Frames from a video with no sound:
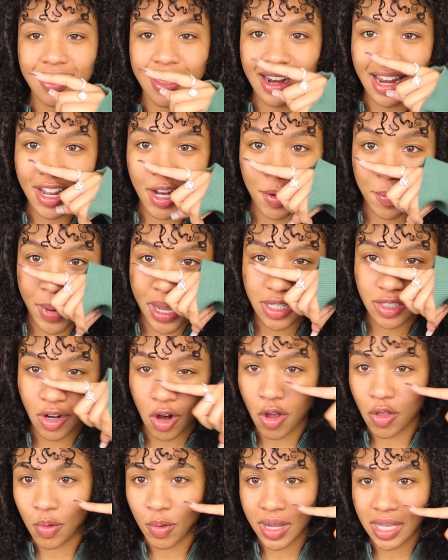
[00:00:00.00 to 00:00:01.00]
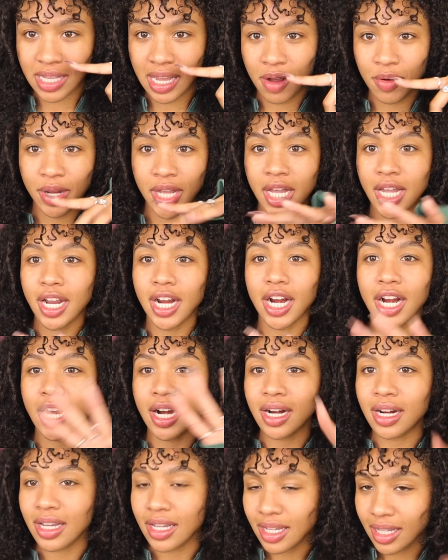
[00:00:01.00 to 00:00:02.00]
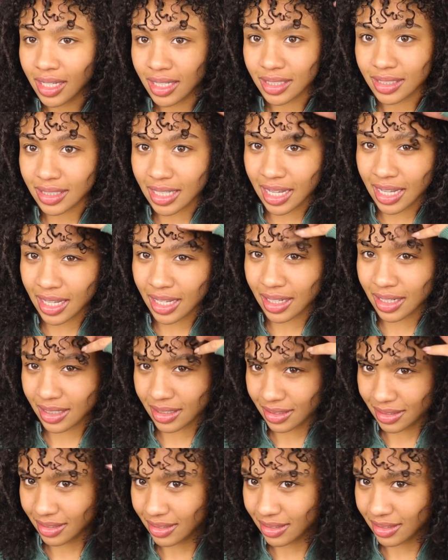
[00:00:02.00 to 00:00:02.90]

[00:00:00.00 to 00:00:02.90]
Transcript: then like your bangs are all the way down here. Like,